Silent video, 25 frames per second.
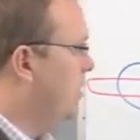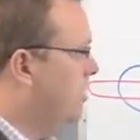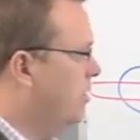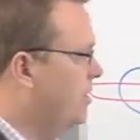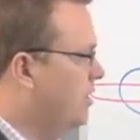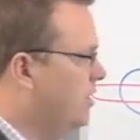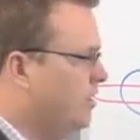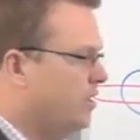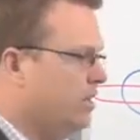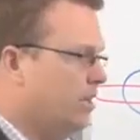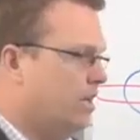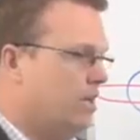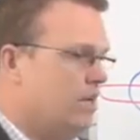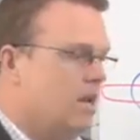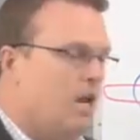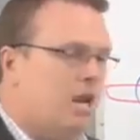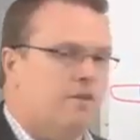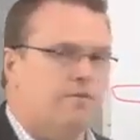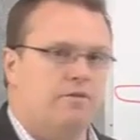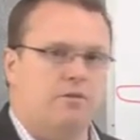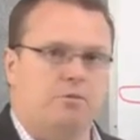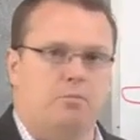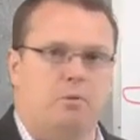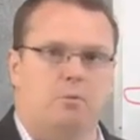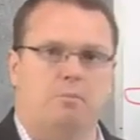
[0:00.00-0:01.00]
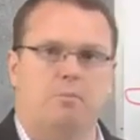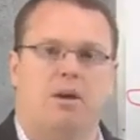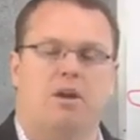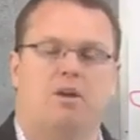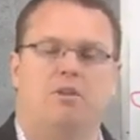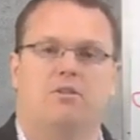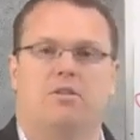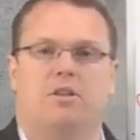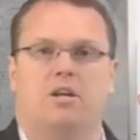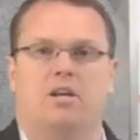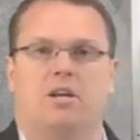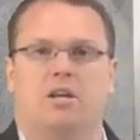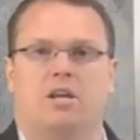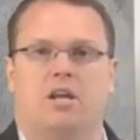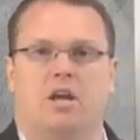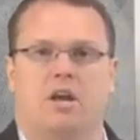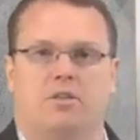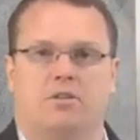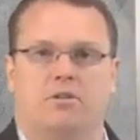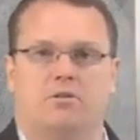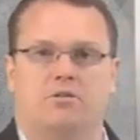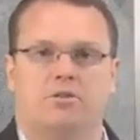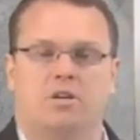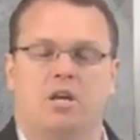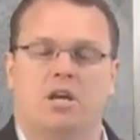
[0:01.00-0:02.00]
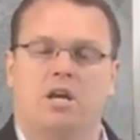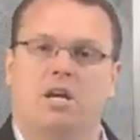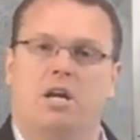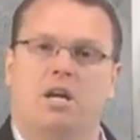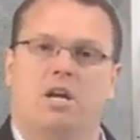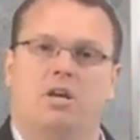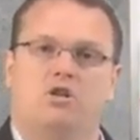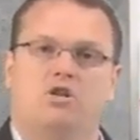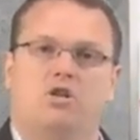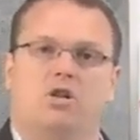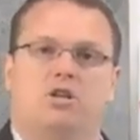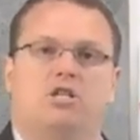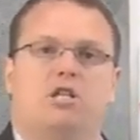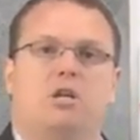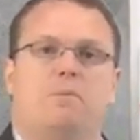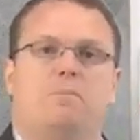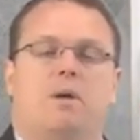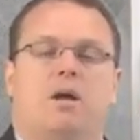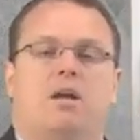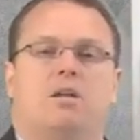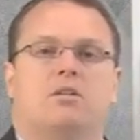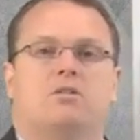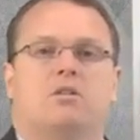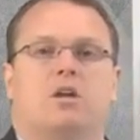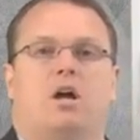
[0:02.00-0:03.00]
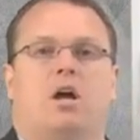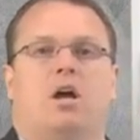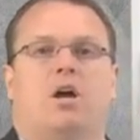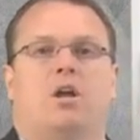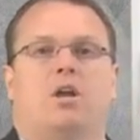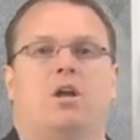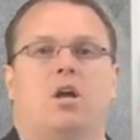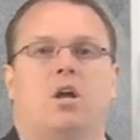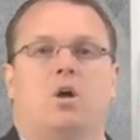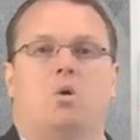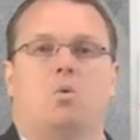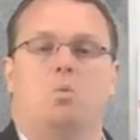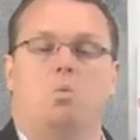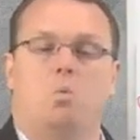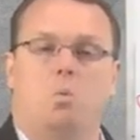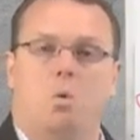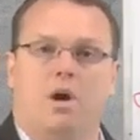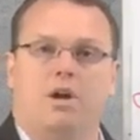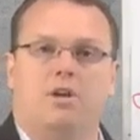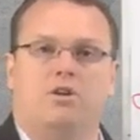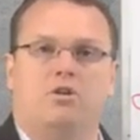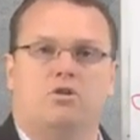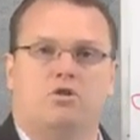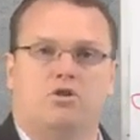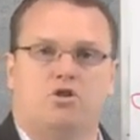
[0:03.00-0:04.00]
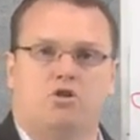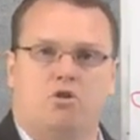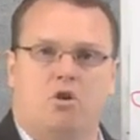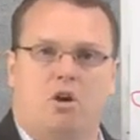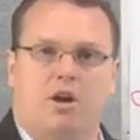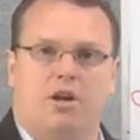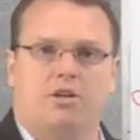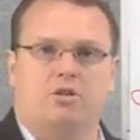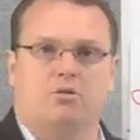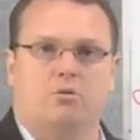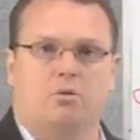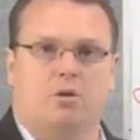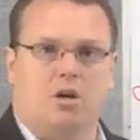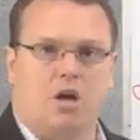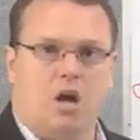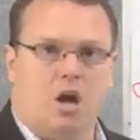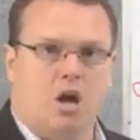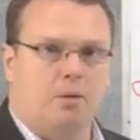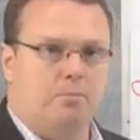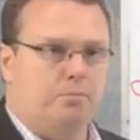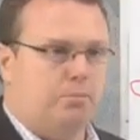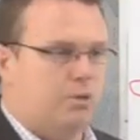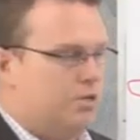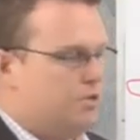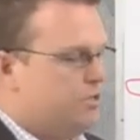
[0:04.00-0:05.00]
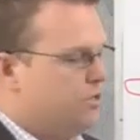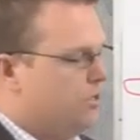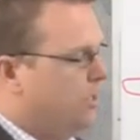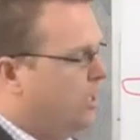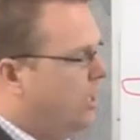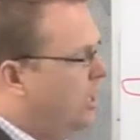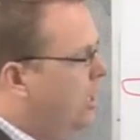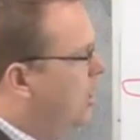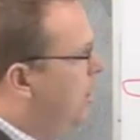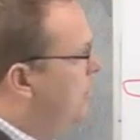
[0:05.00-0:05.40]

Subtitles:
than, none of them are better than any others. It just depends on what you're trying to accomplish.